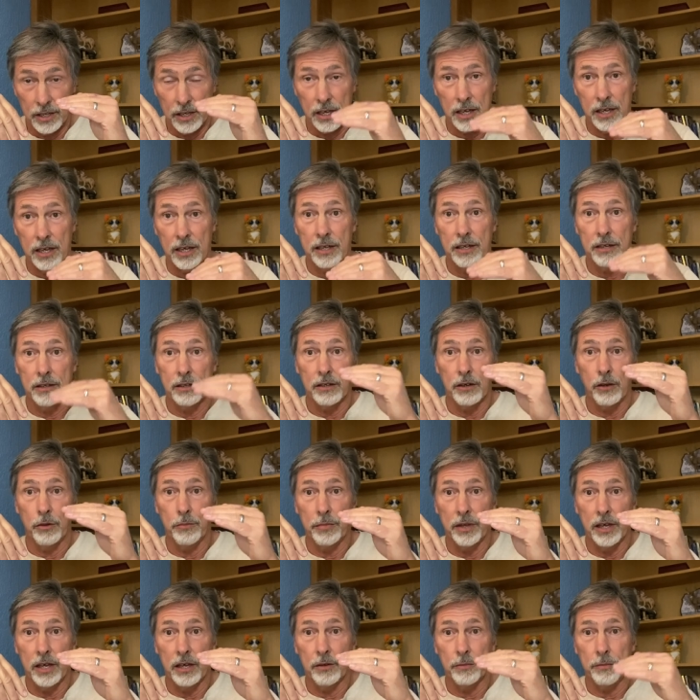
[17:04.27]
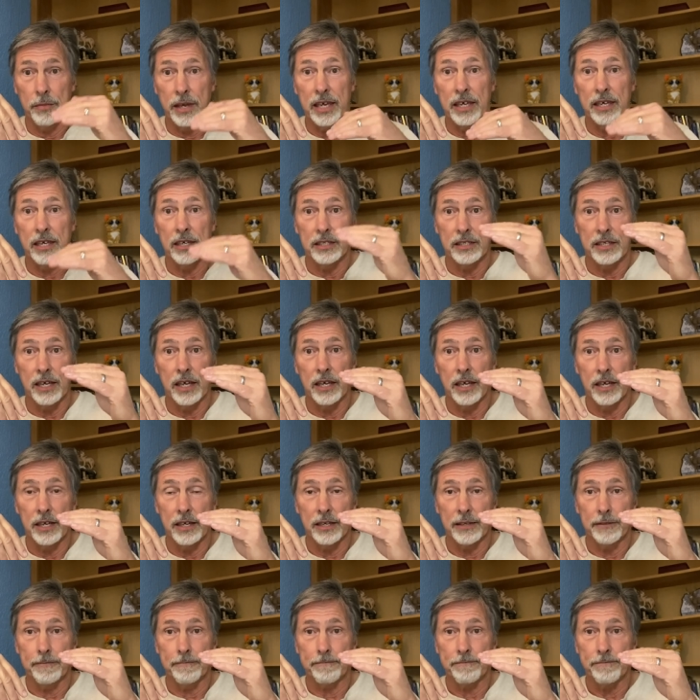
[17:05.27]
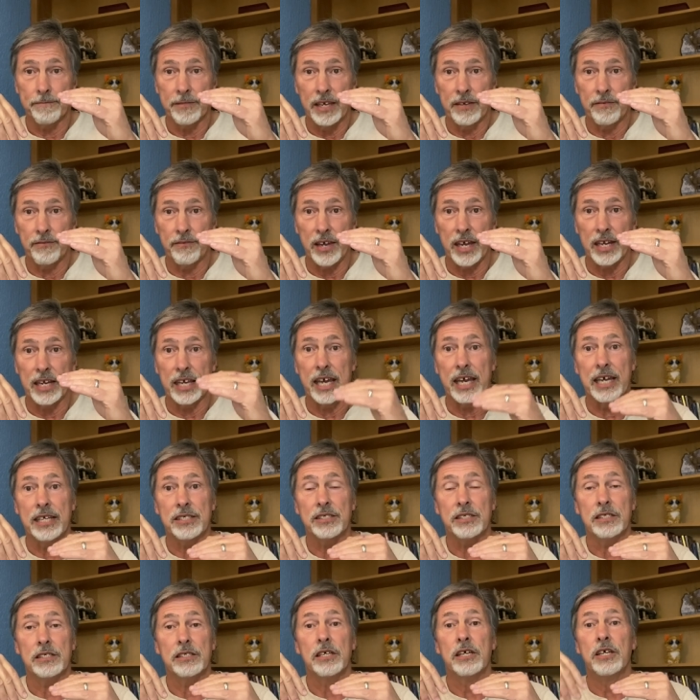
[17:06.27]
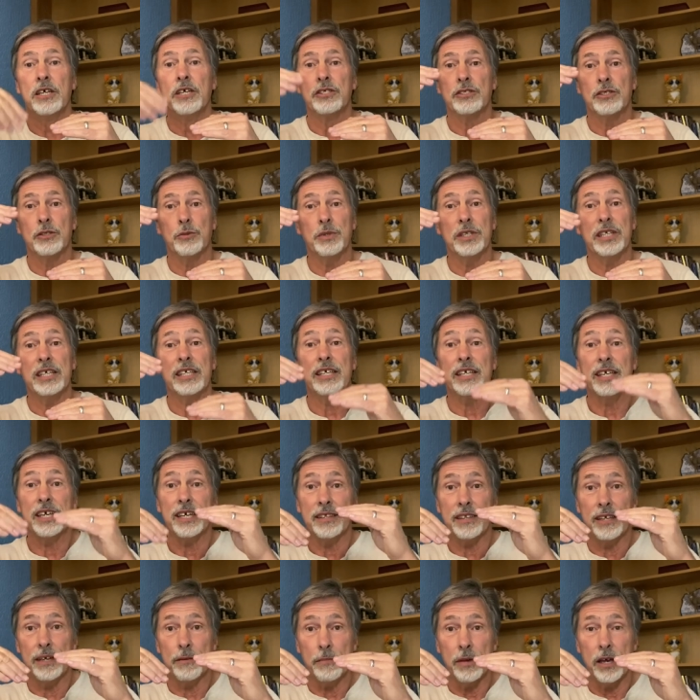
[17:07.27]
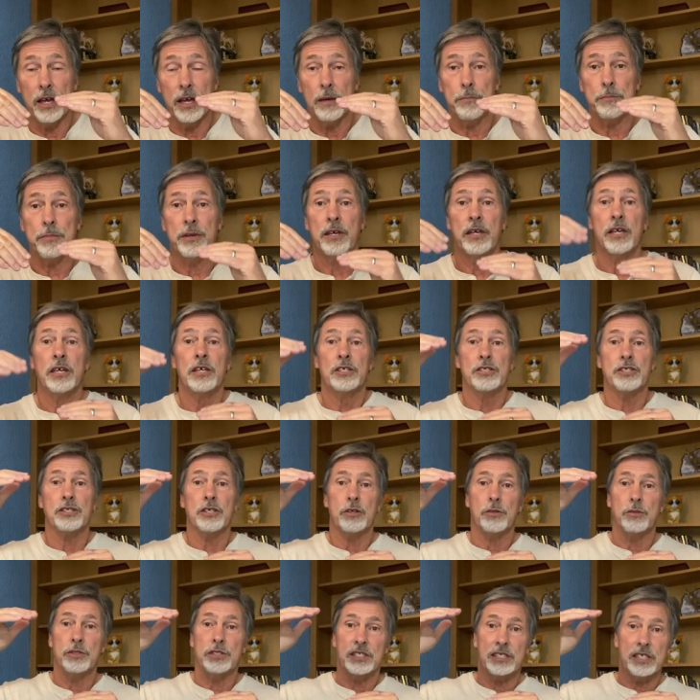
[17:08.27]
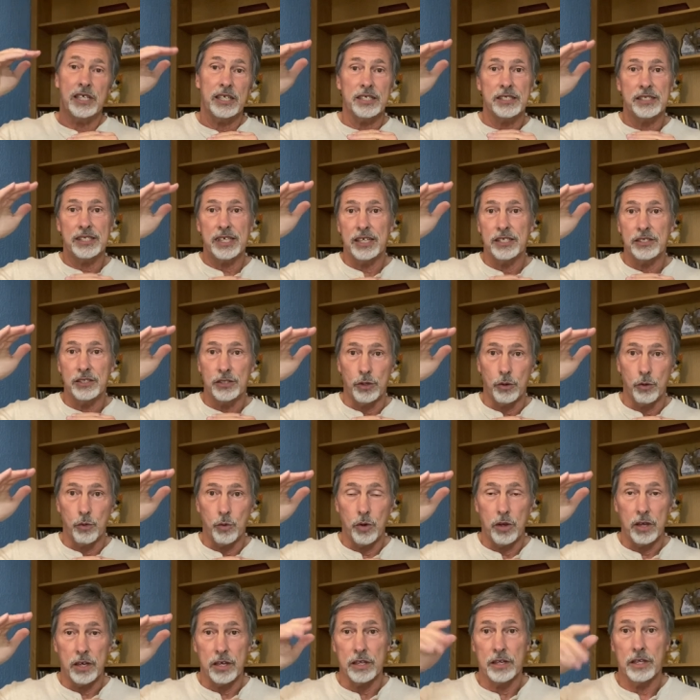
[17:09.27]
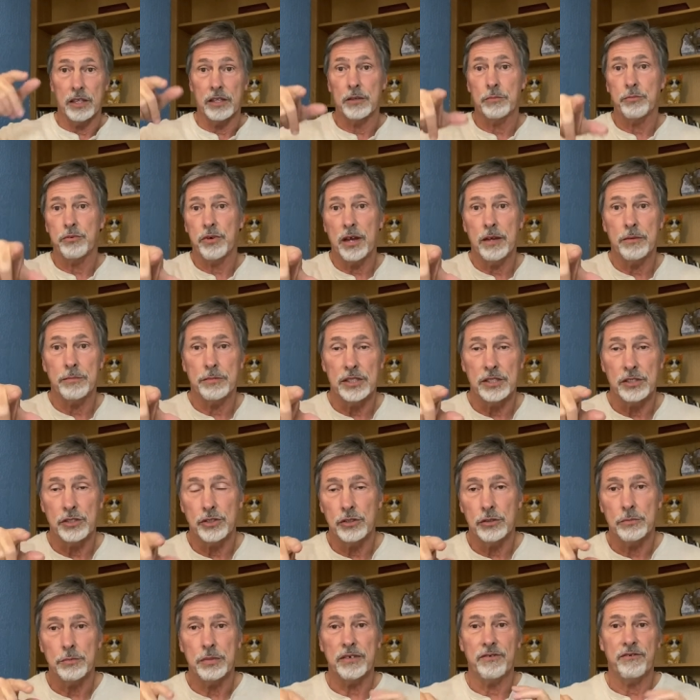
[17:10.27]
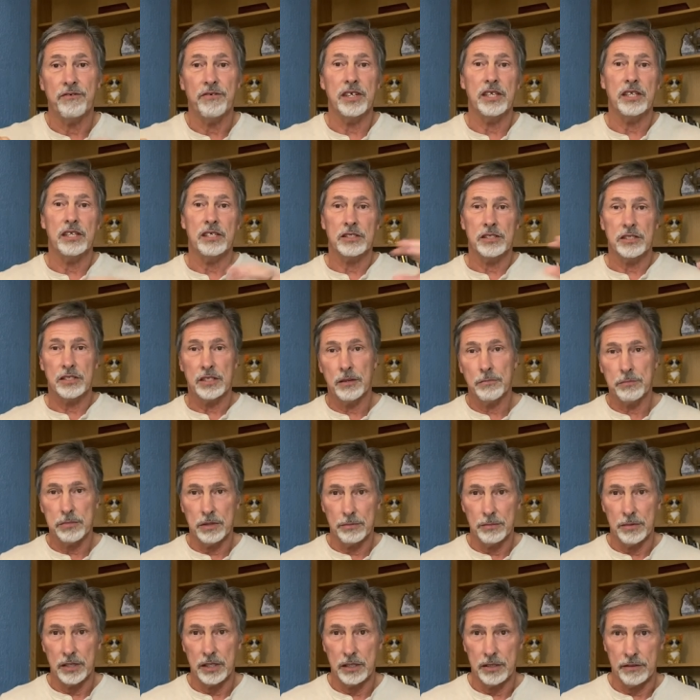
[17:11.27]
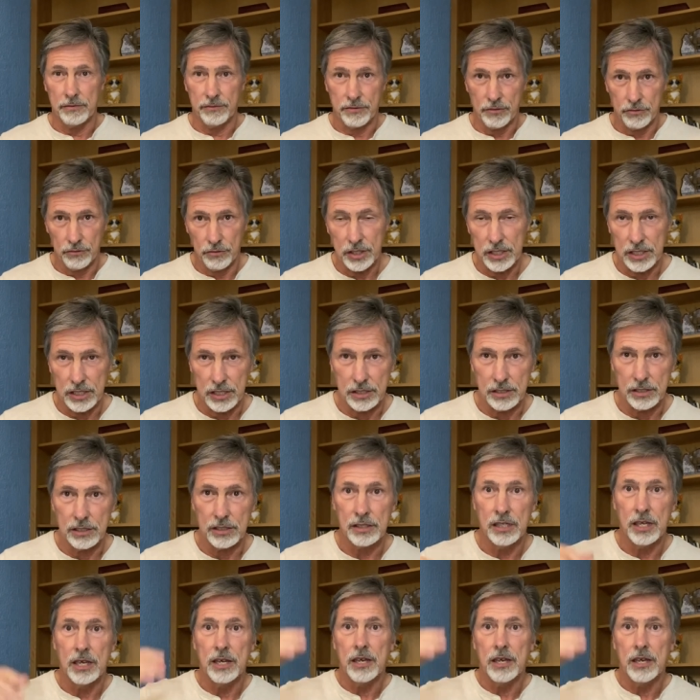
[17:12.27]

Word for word: uh, omega um, fatty acid. So we need to get them up. So instead of 10 to 1, the problem is you'd be feeding a supplement of threes,